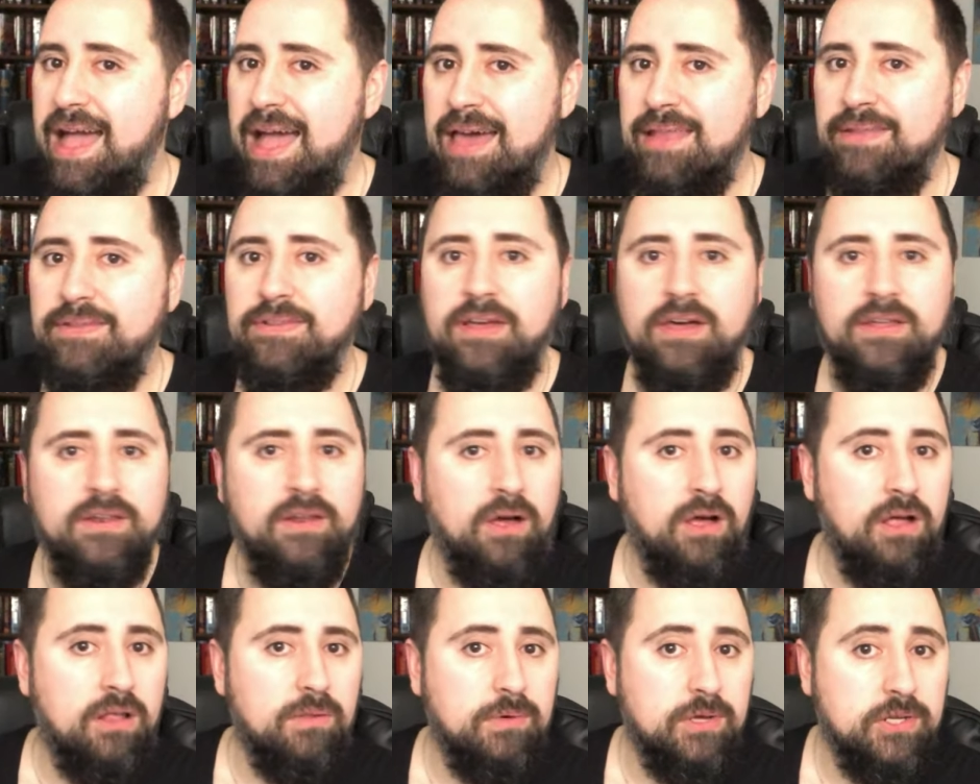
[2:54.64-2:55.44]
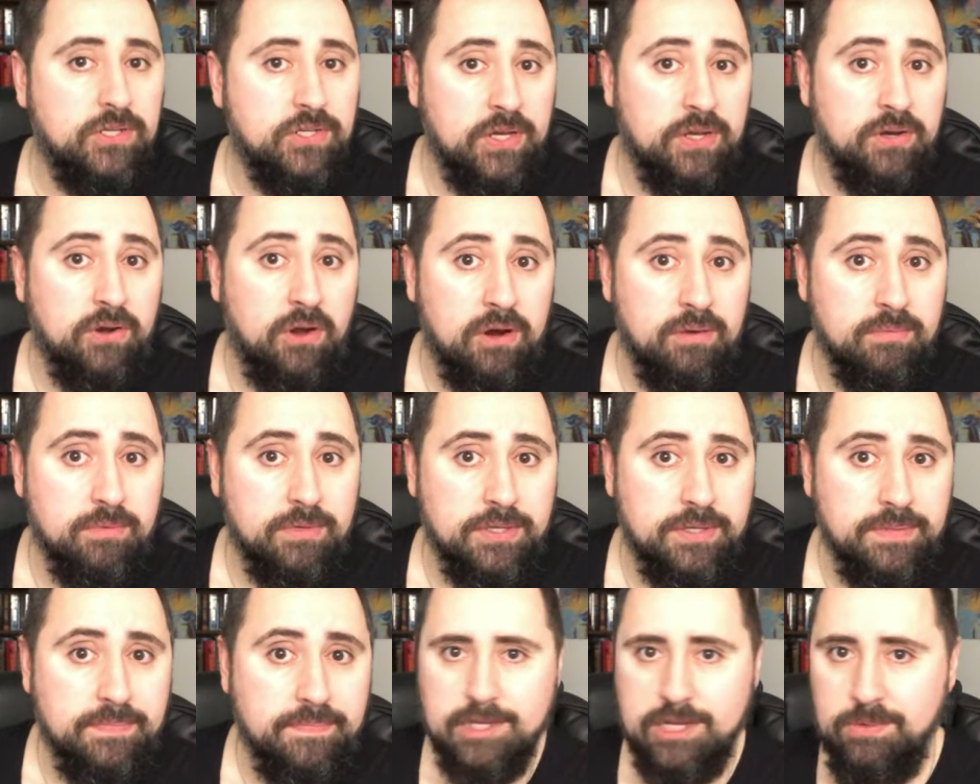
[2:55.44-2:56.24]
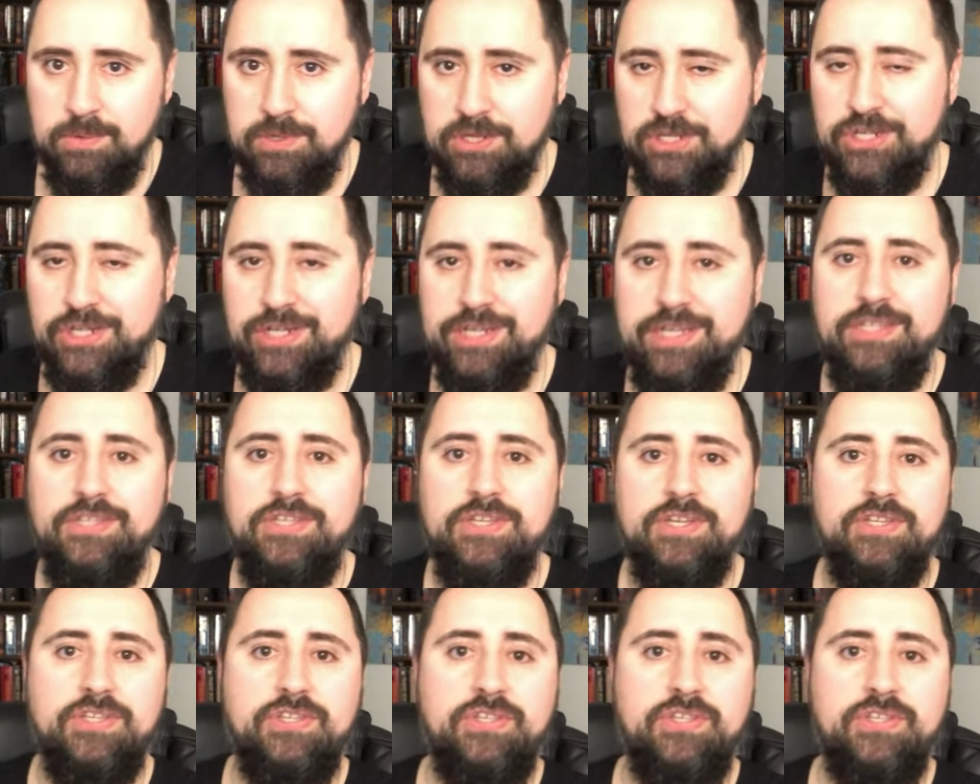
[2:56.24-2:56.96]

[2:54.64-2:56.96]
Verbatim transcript: and not always unarmed. Which leads